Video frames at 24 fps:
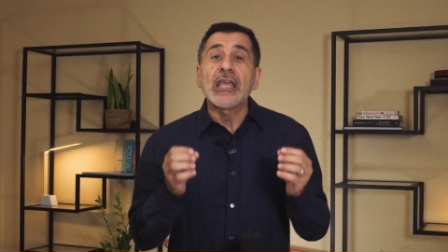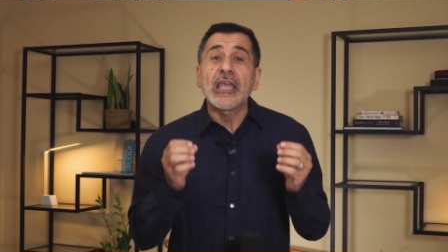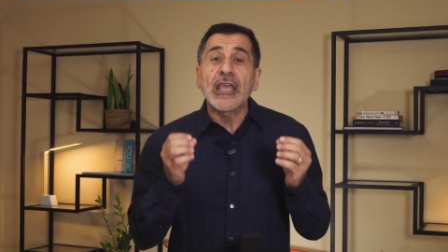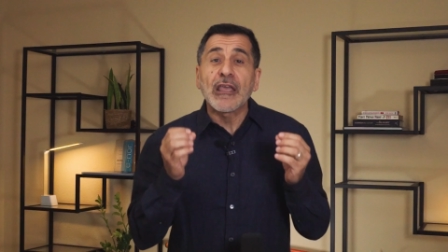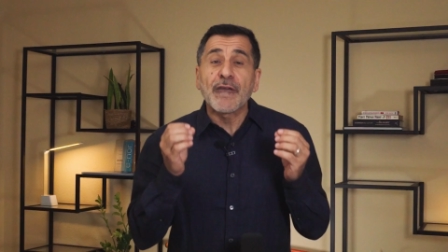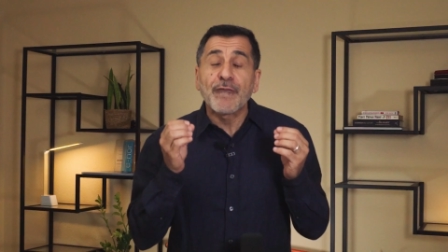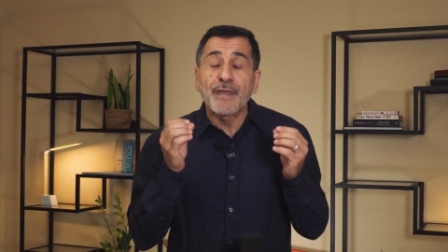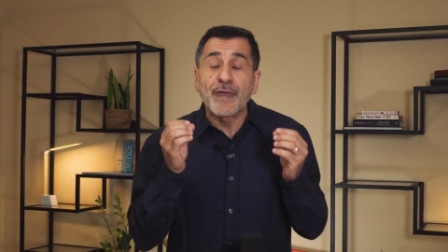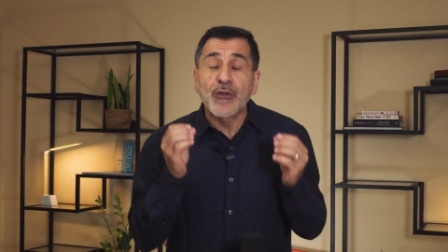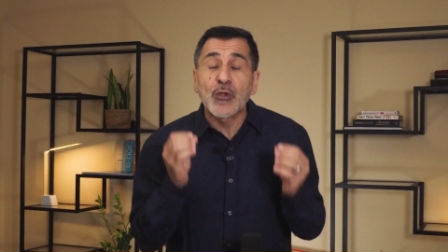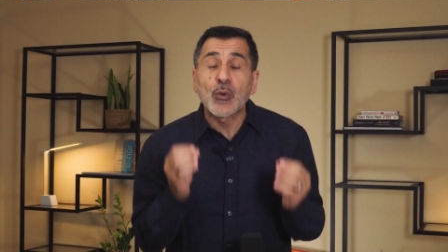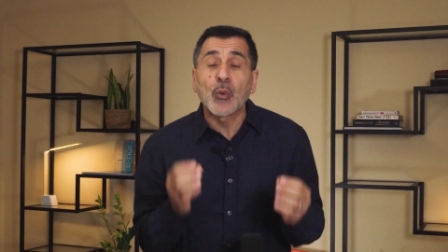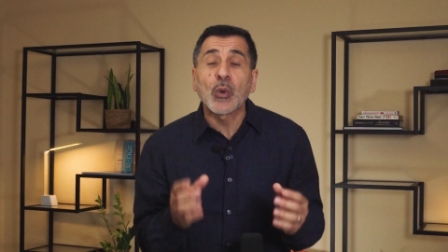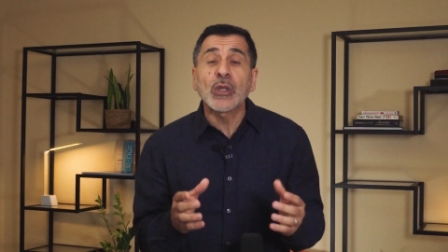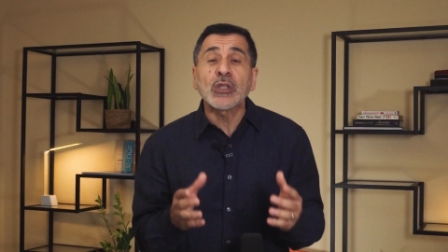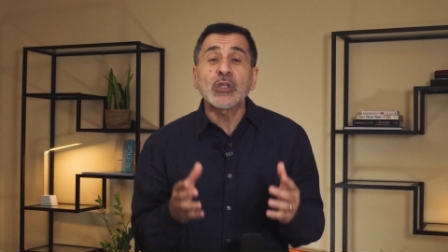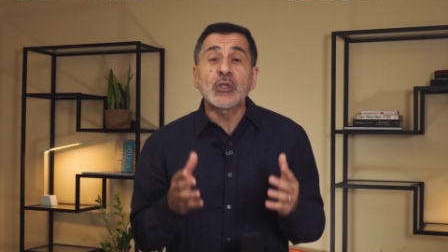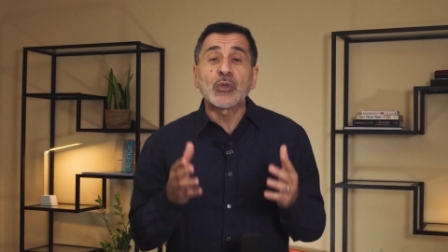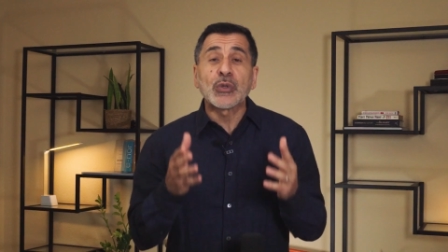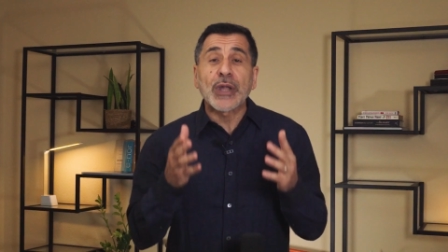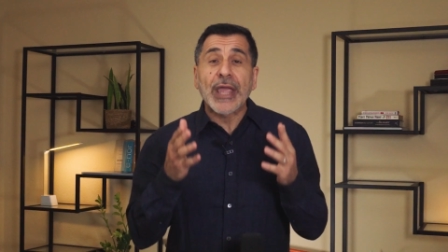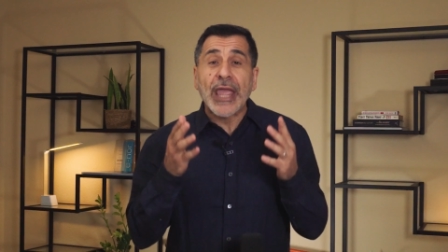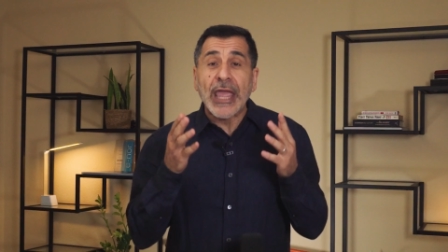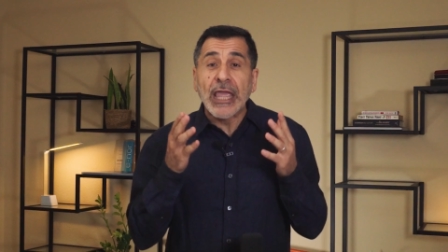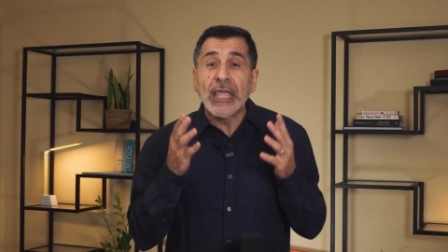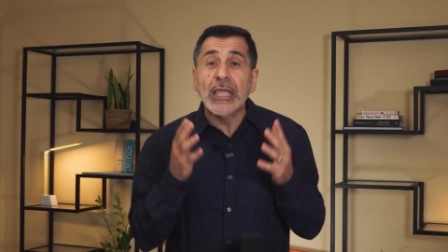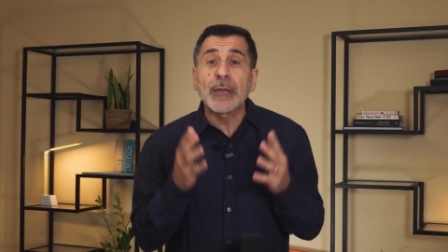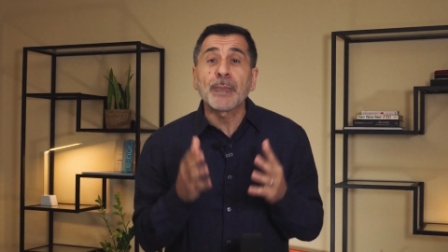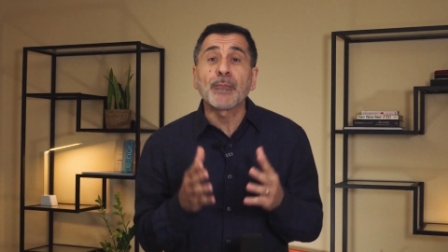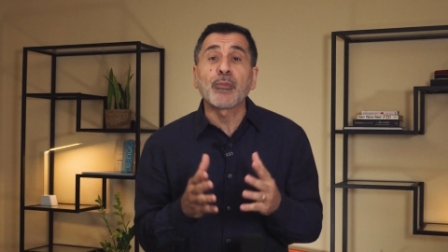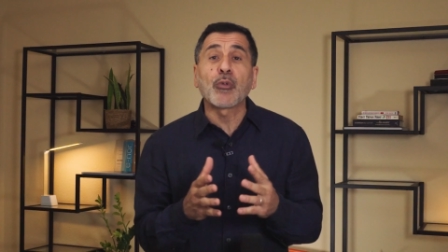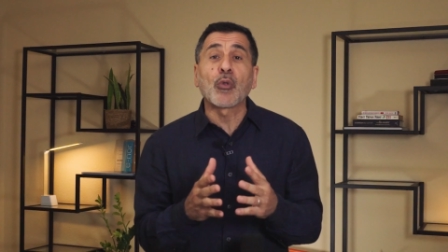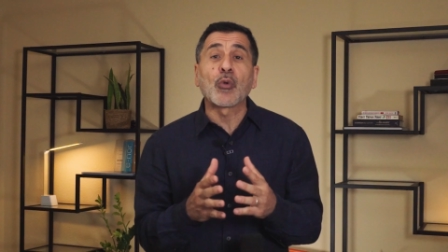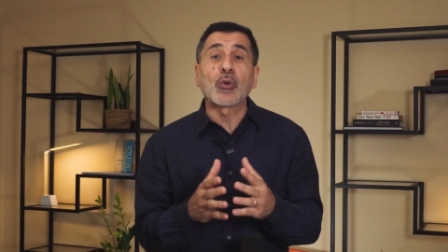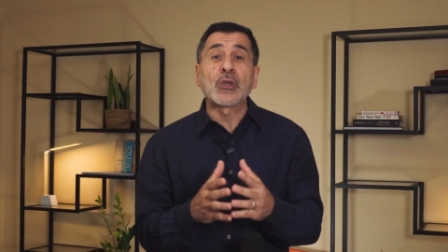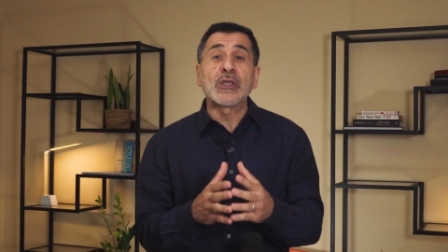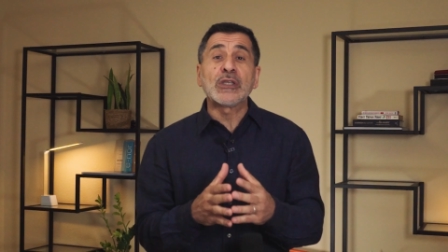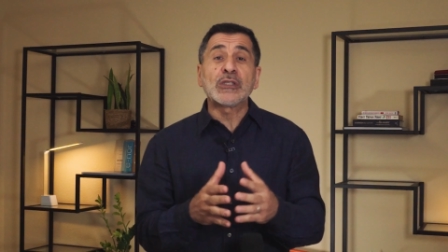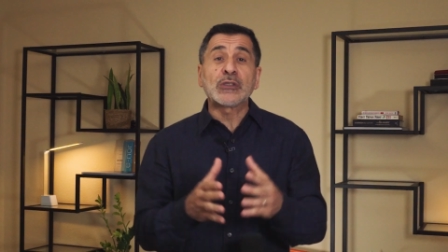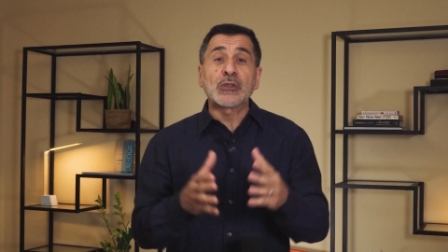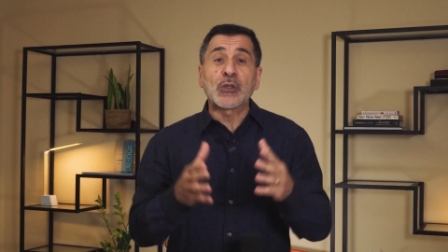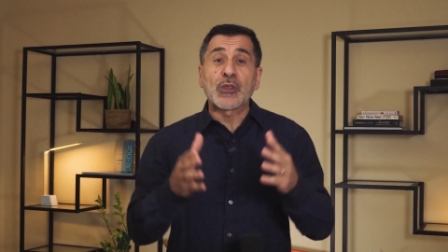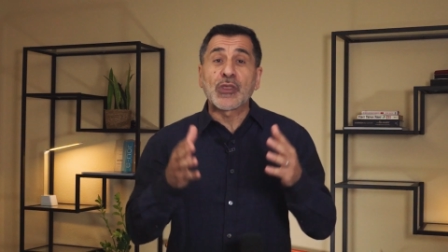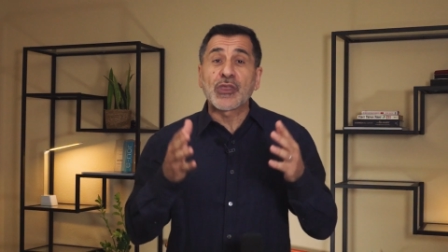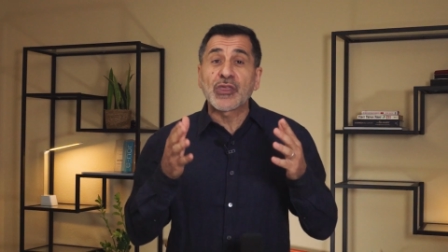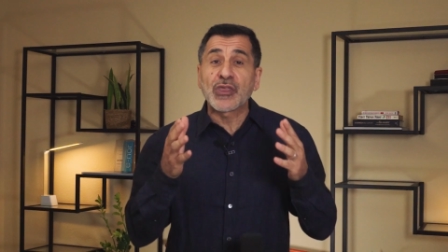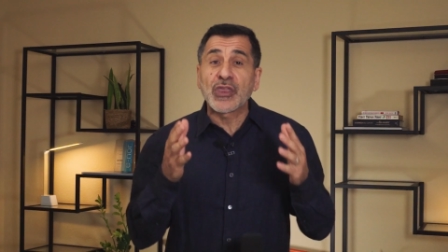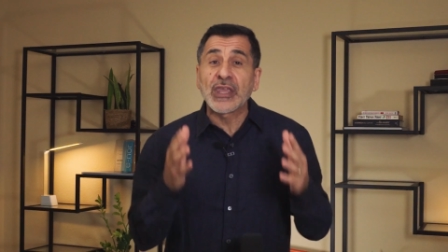If you want your A employees
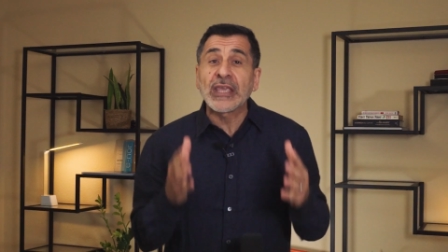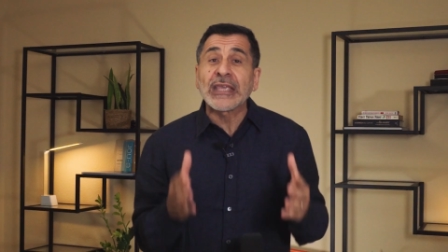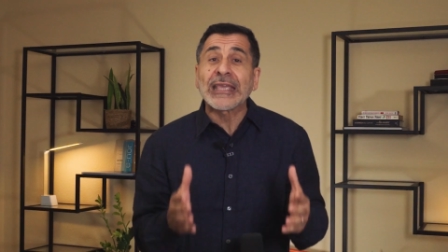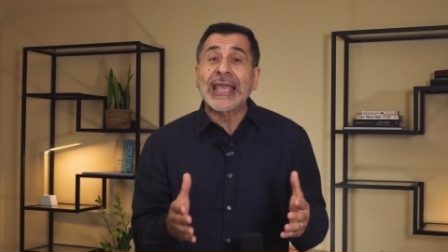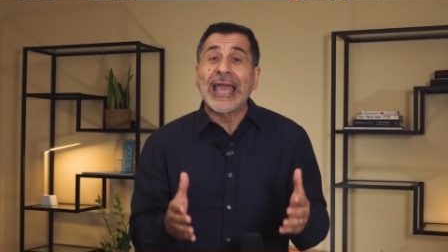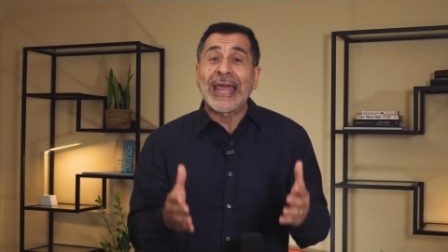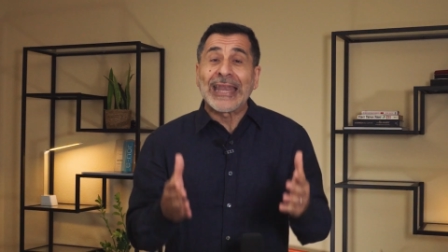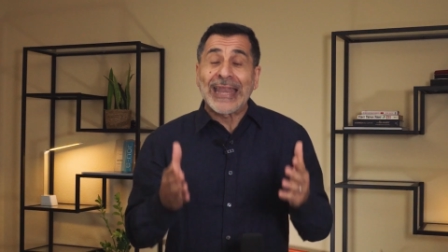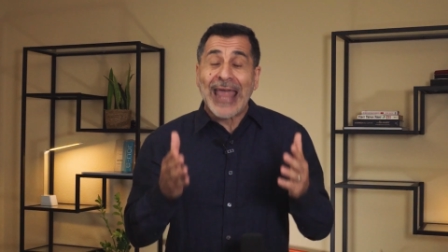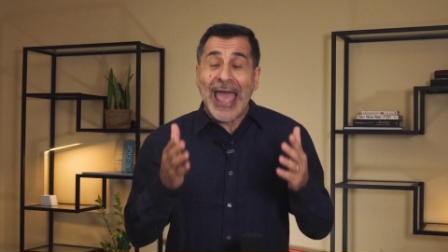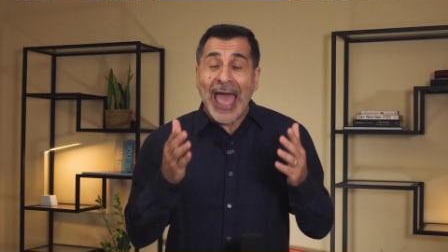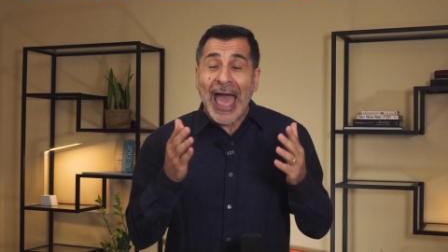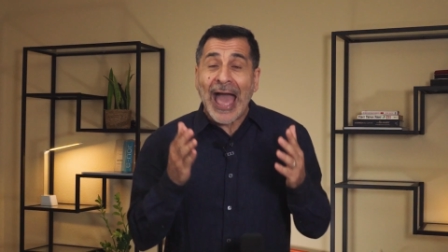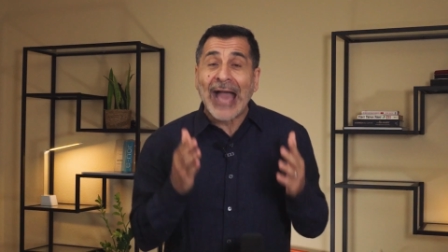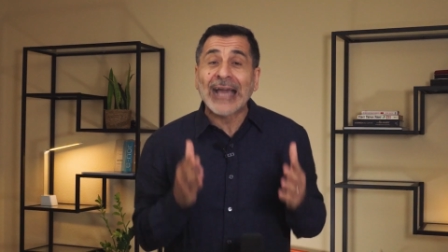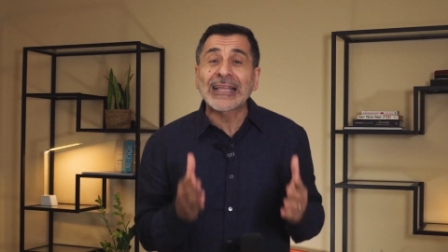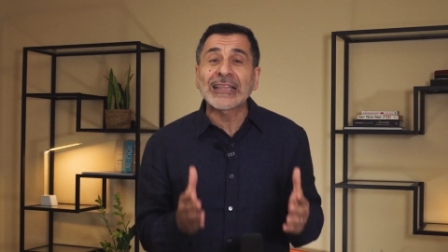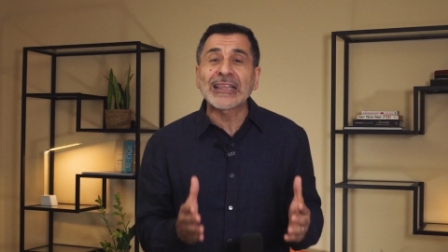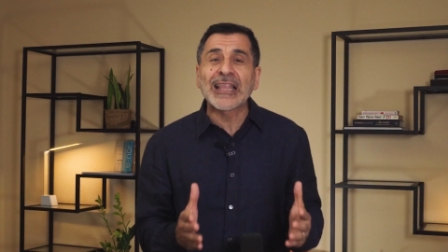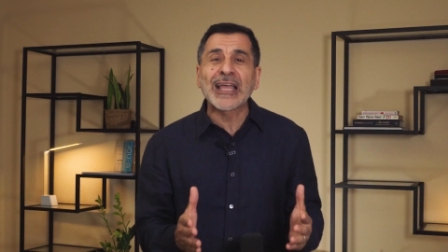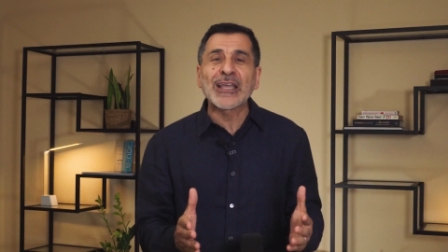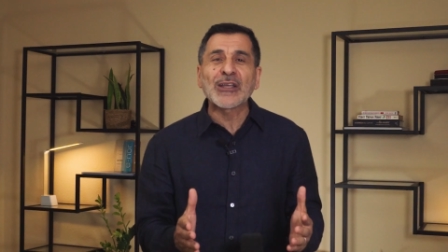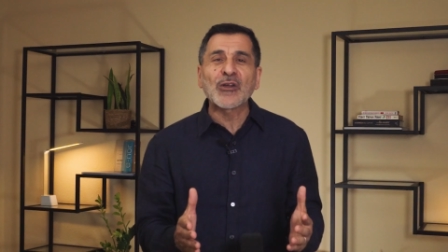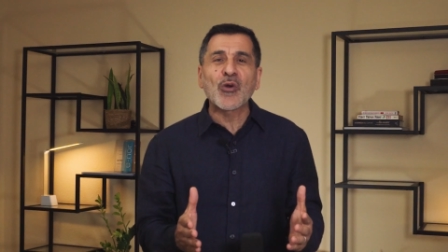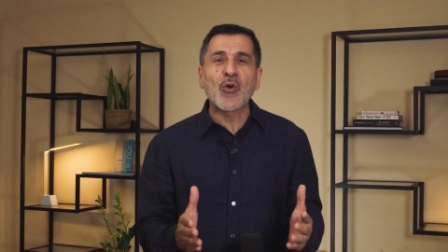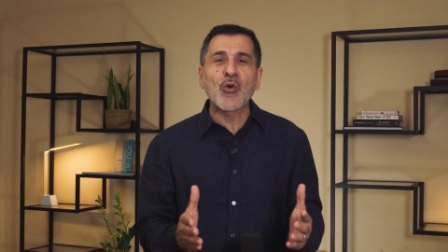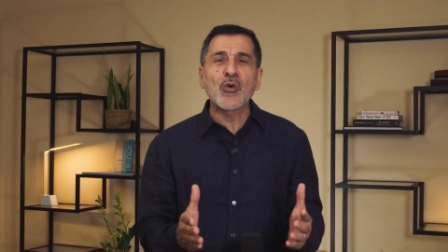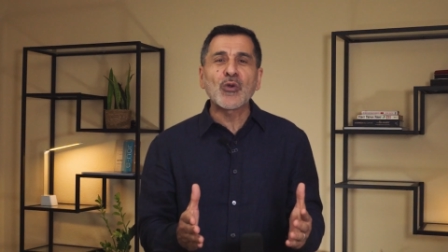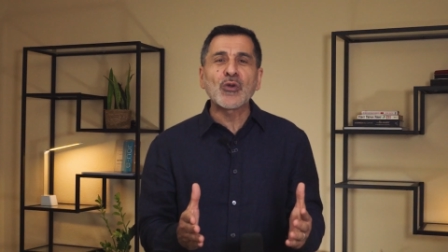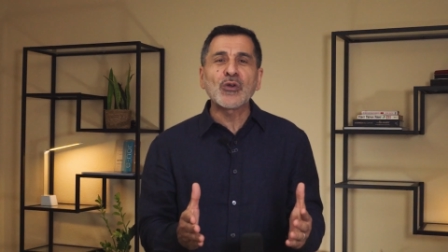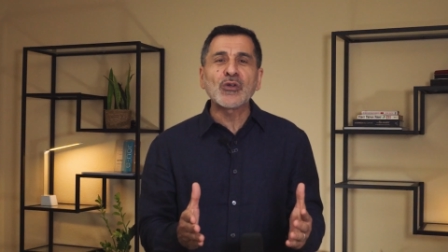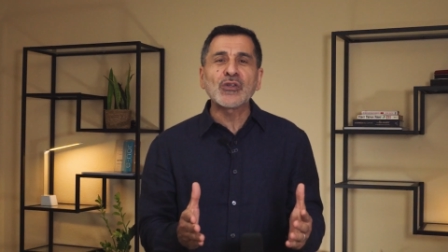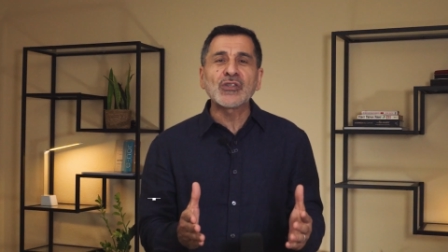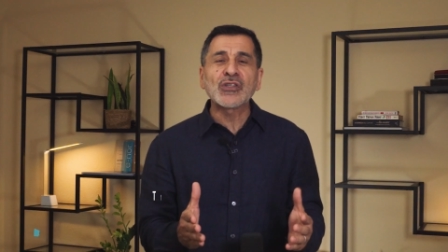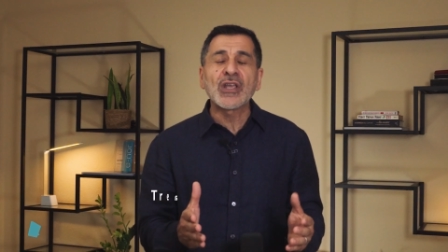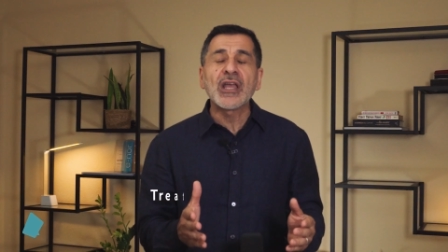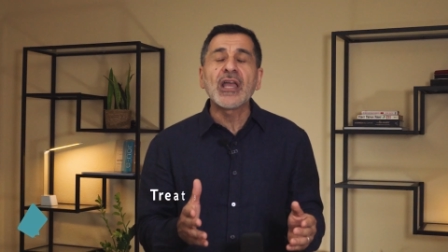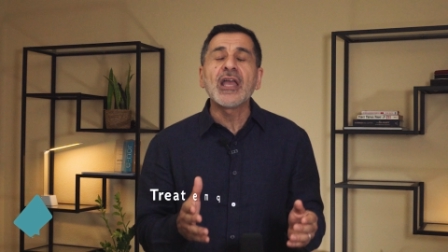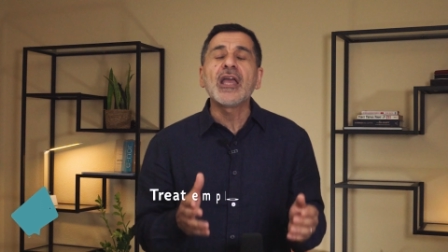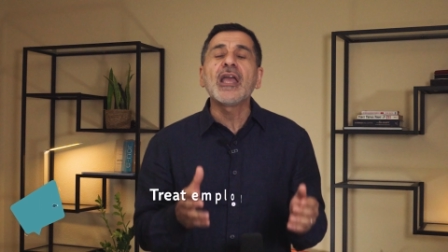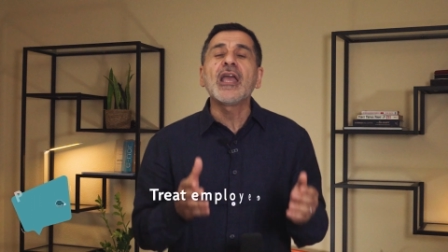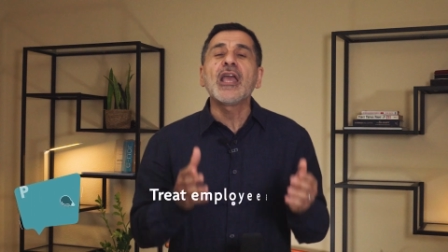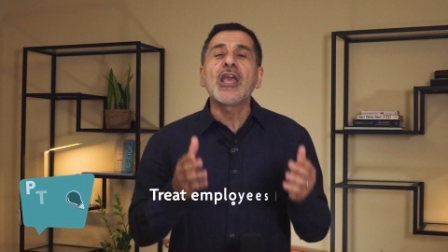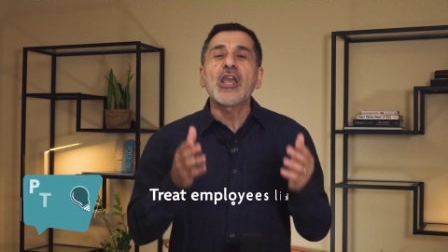to think and act like owners,